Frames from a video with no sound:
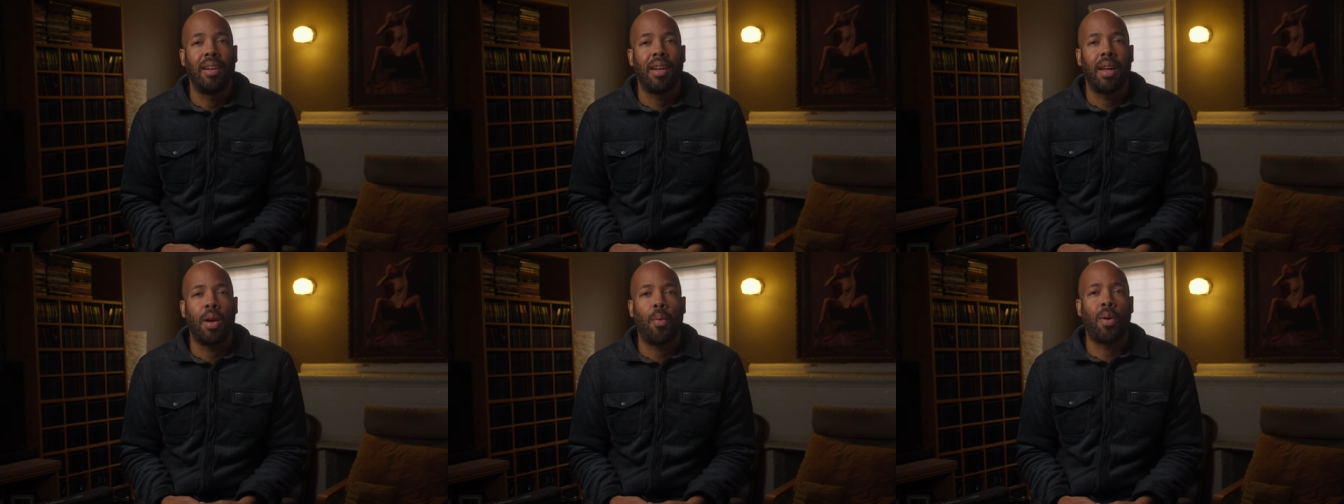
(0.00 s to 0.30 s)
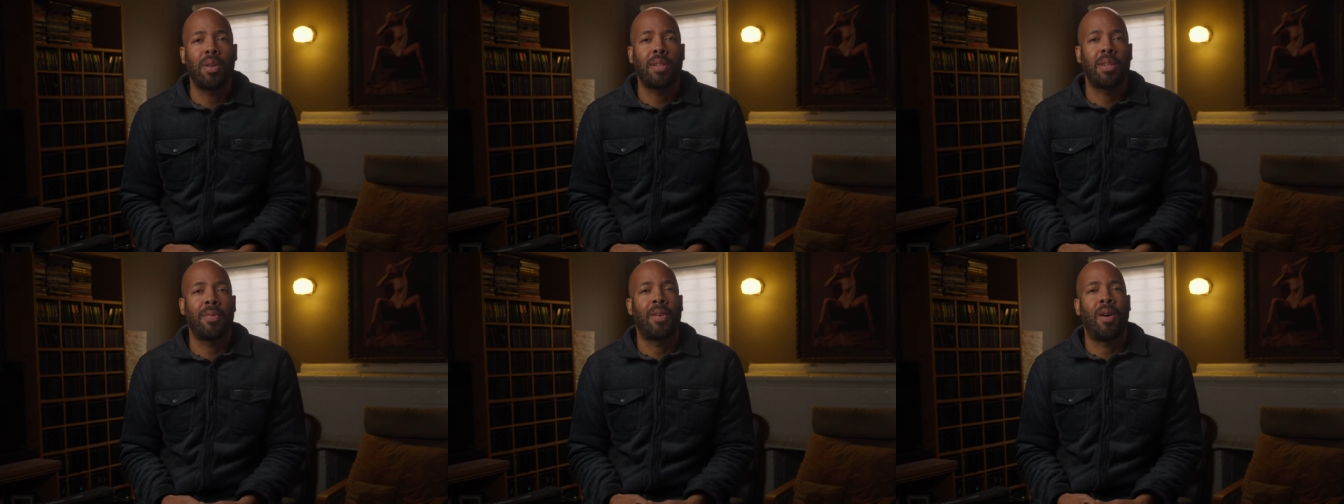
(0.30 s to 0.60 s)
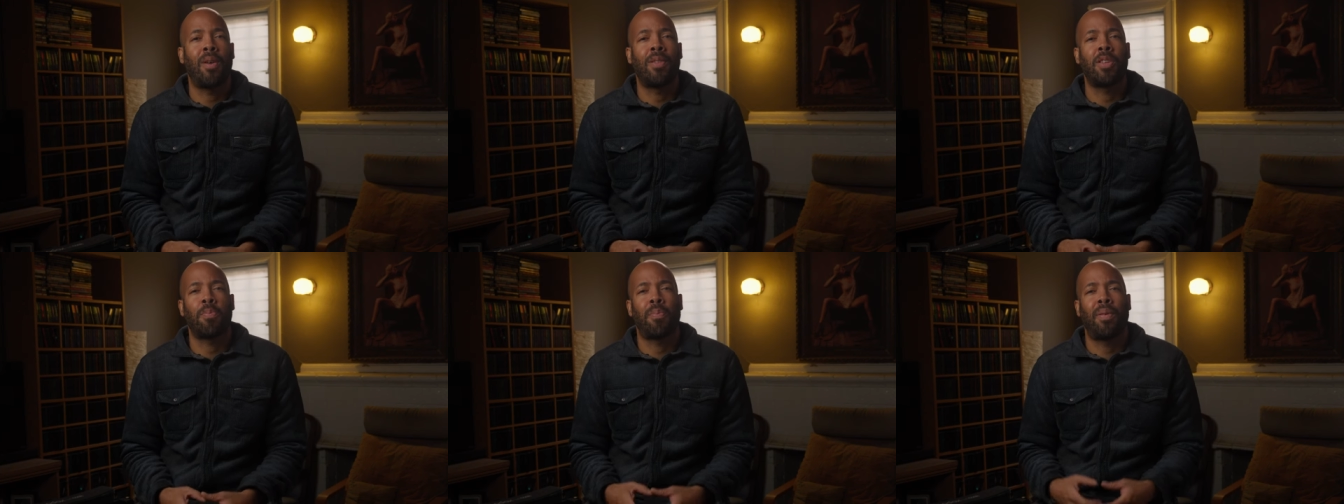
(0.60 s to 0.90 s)
And worst of
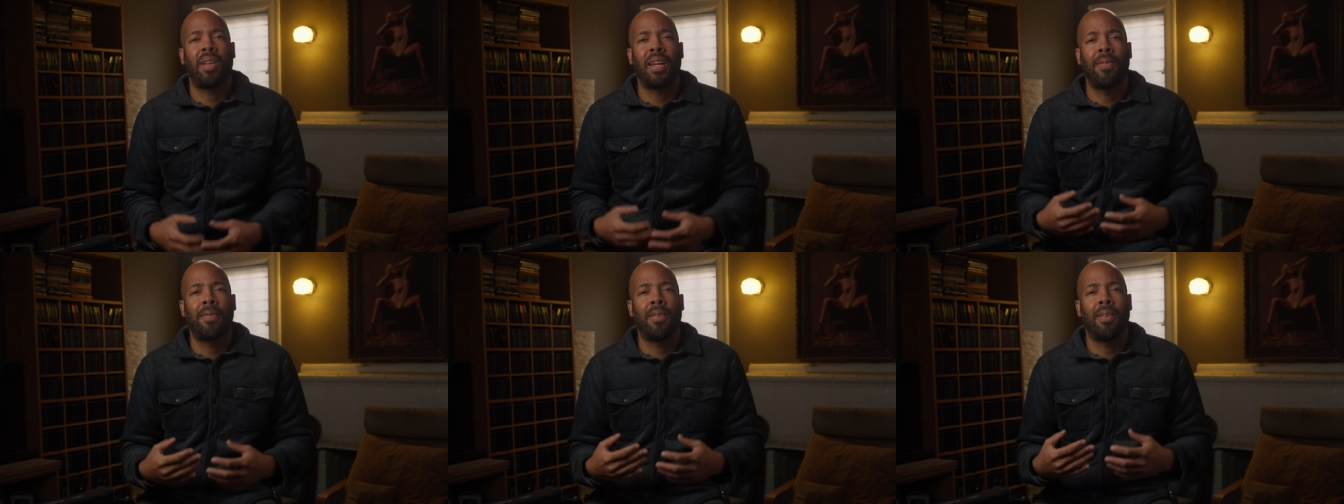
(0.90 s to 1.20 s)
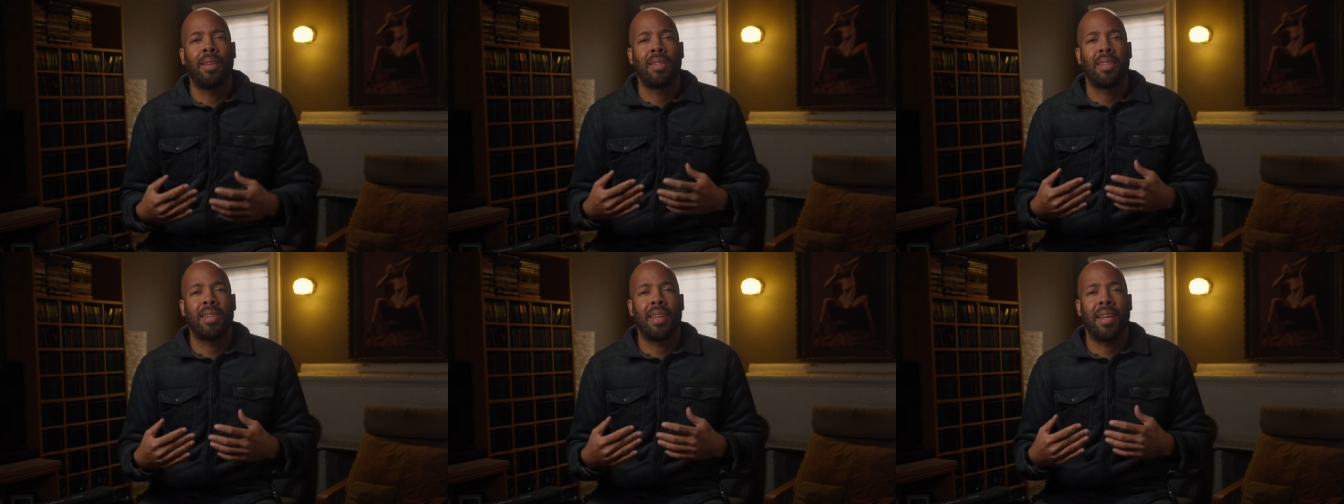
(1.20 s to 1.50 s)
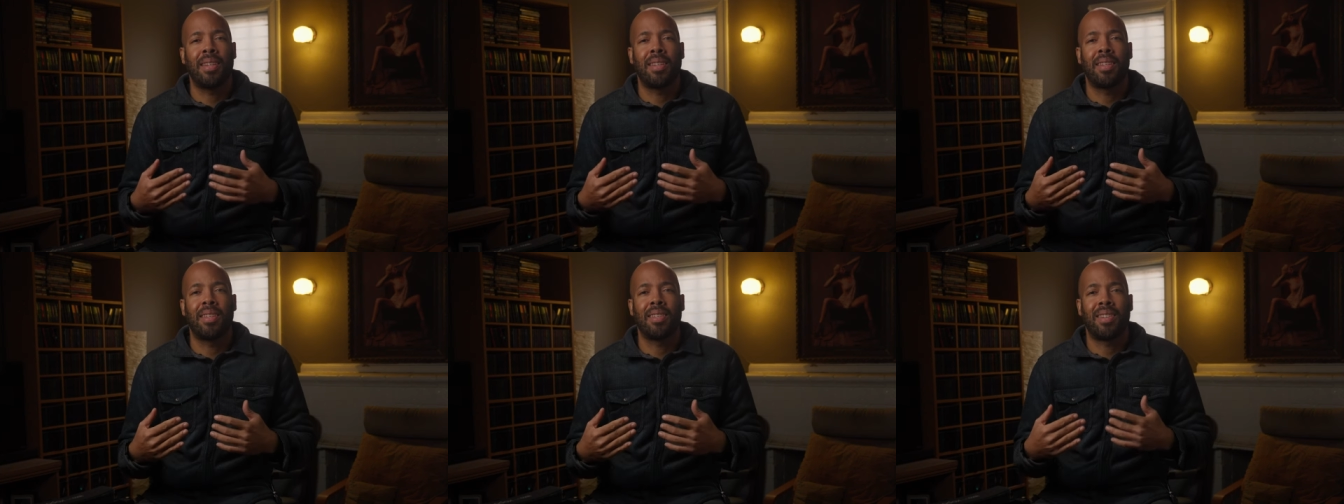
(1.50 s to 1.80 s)
all, this playfulness
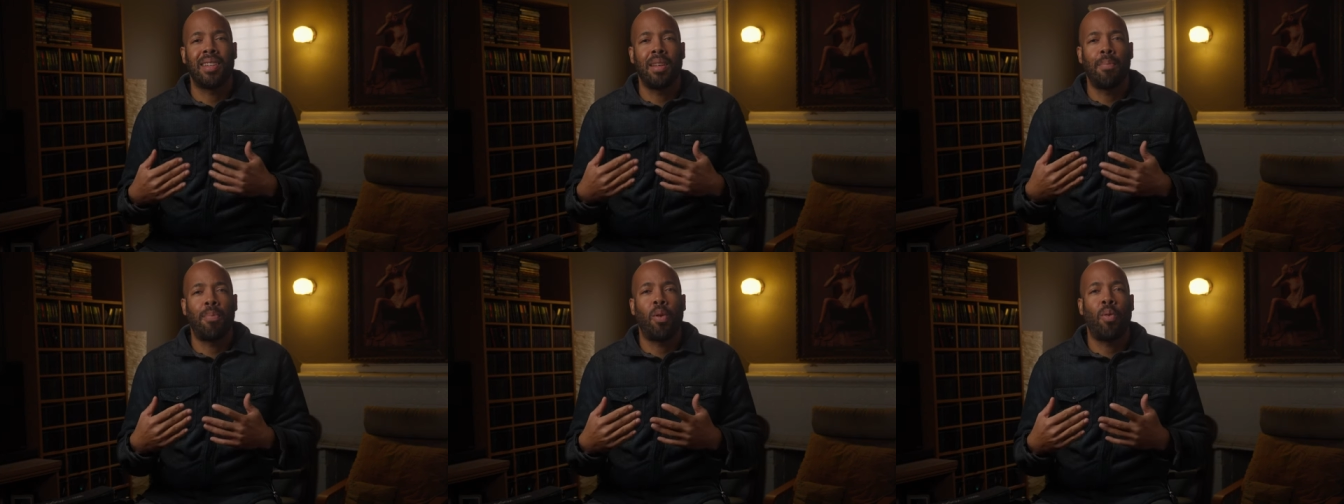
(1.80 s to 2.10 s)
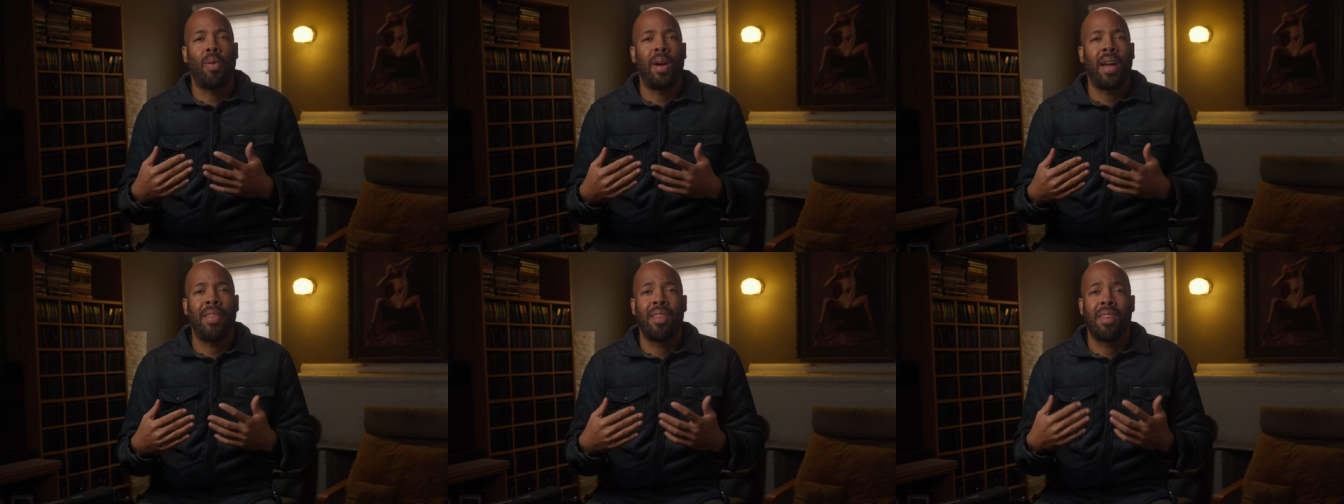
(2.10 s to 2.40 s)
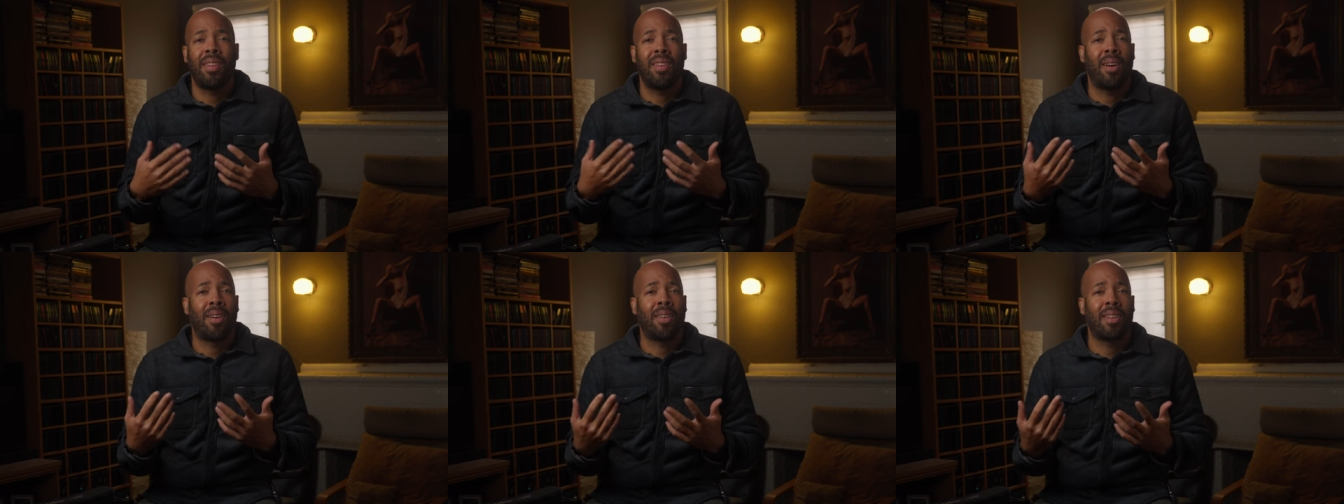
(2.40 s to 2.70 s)
tends to slip away in
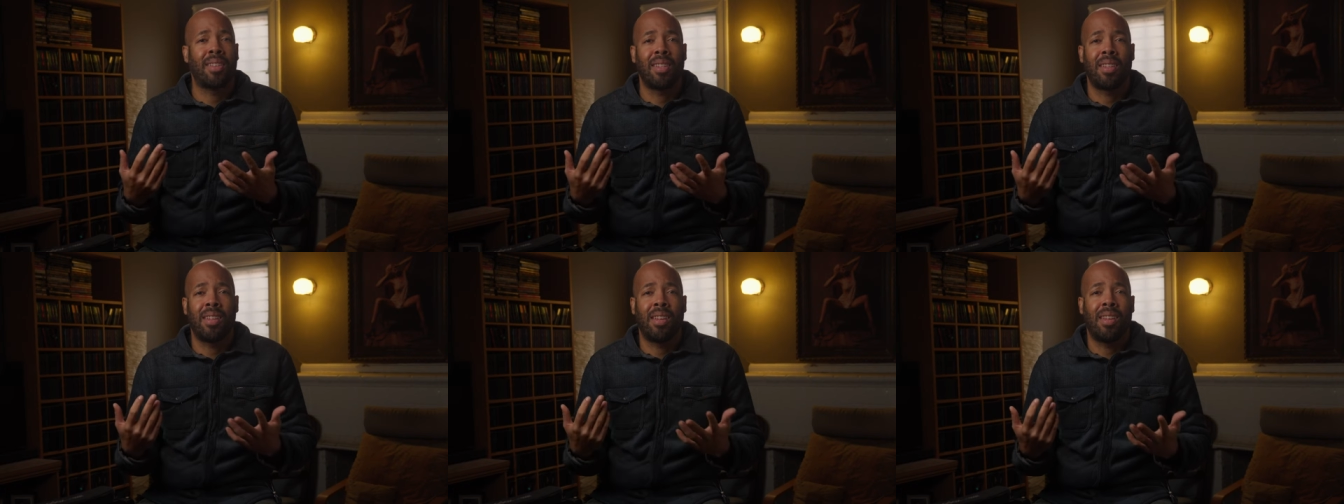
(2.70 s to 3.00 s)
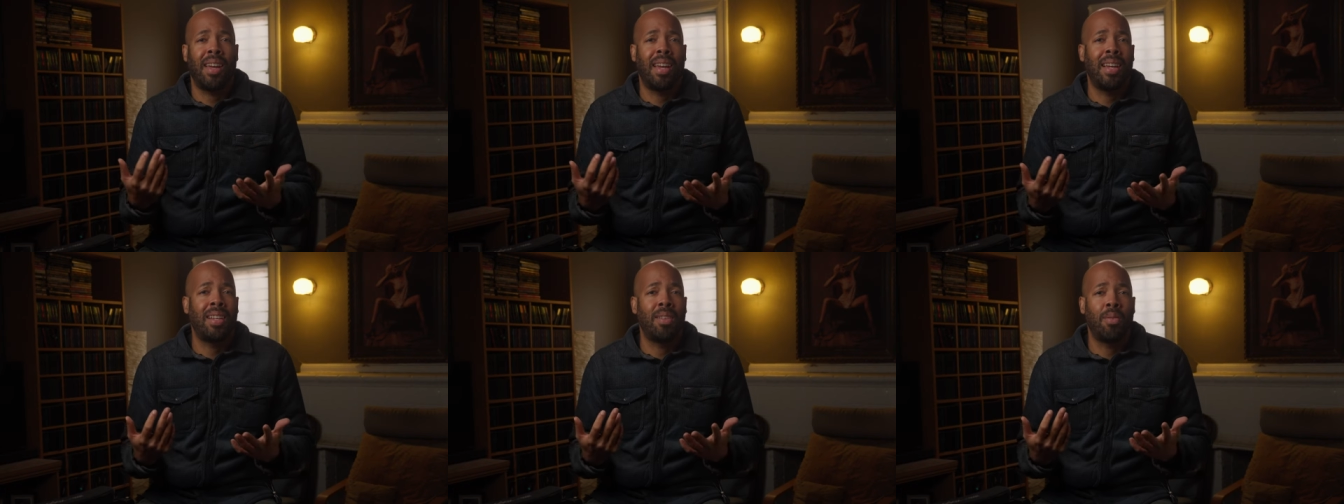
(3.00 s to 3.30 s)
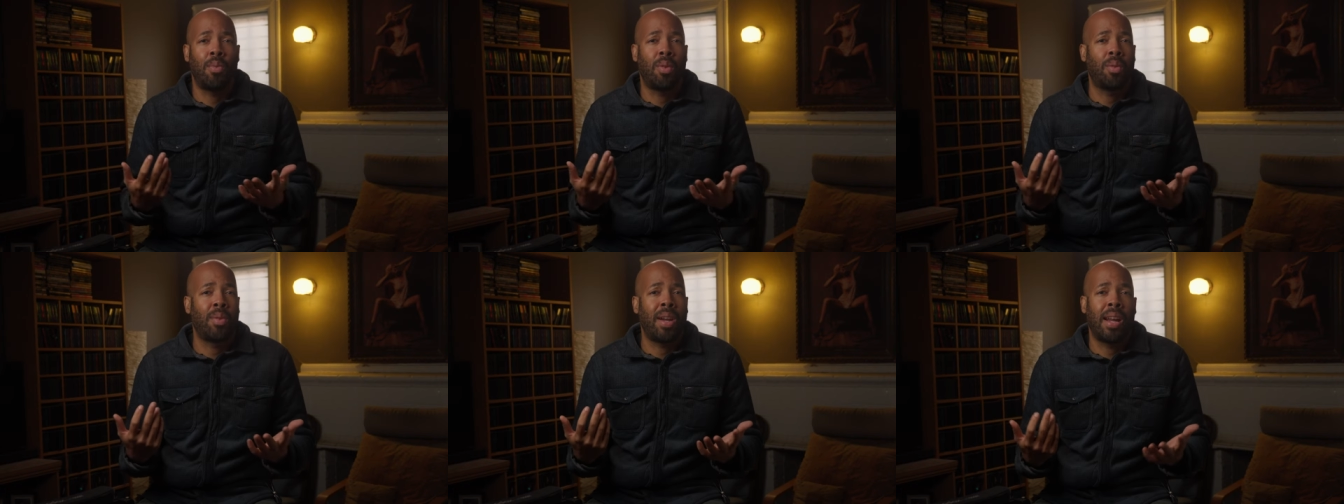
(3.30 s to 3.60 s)
the darkness of the
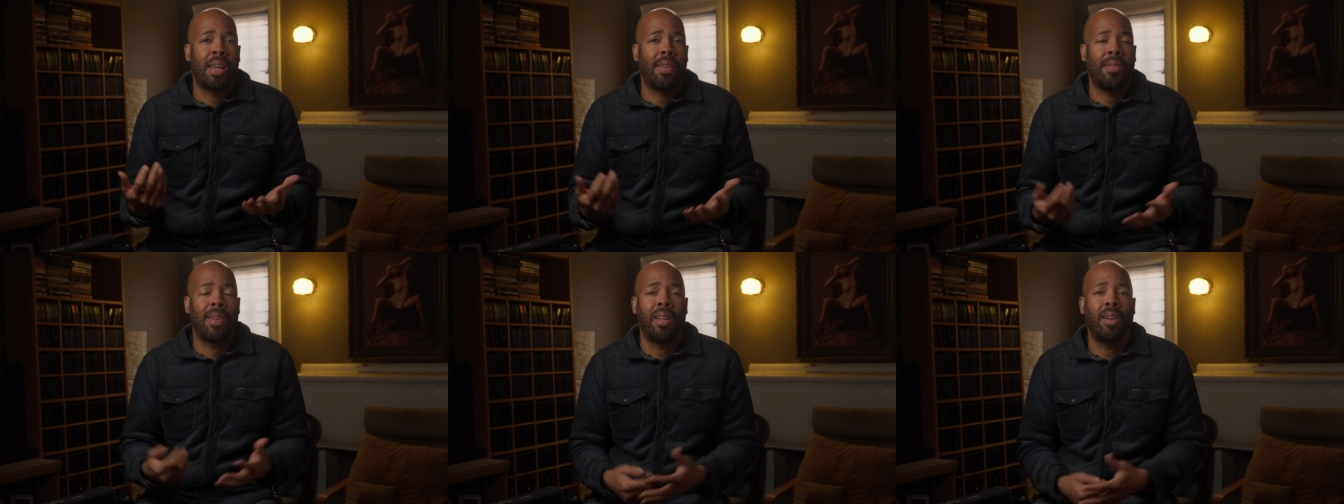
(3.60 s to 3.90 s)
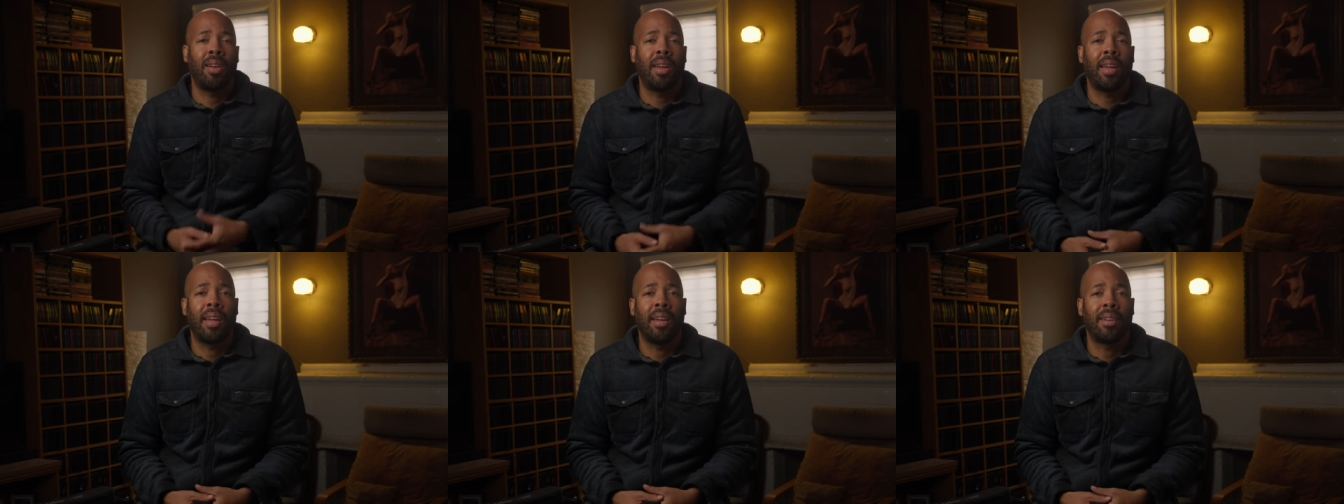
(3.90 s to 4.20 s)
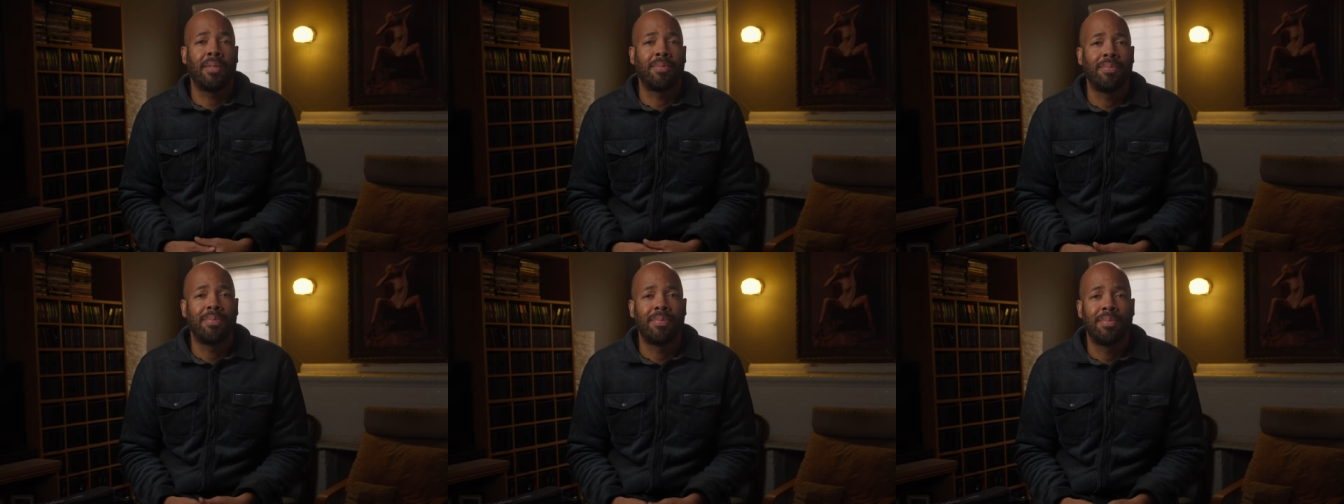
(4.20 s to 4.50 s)
night when not even
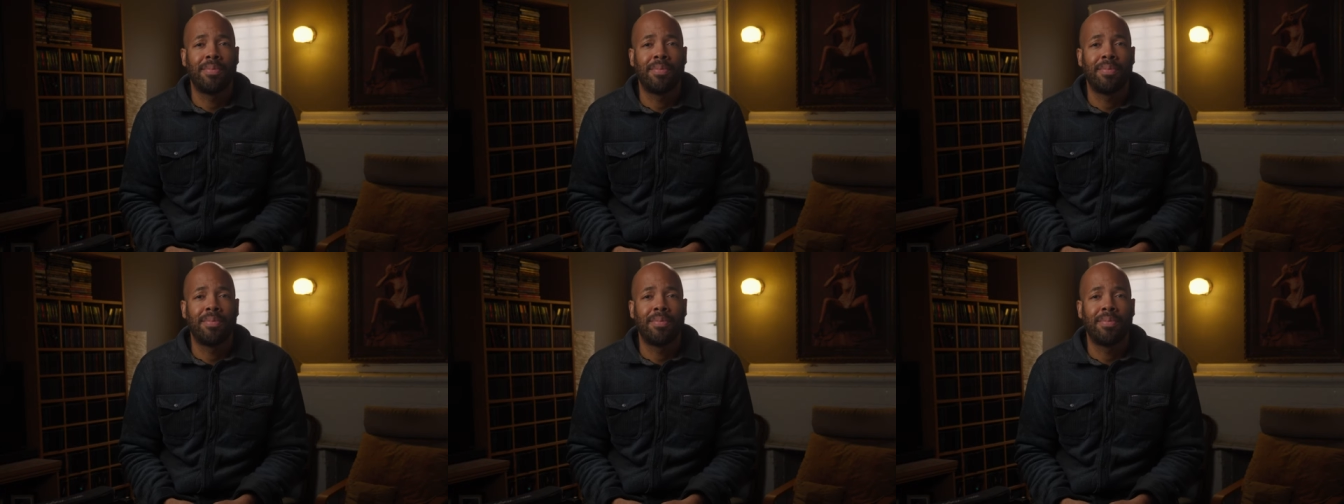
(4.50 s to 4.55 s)
looking.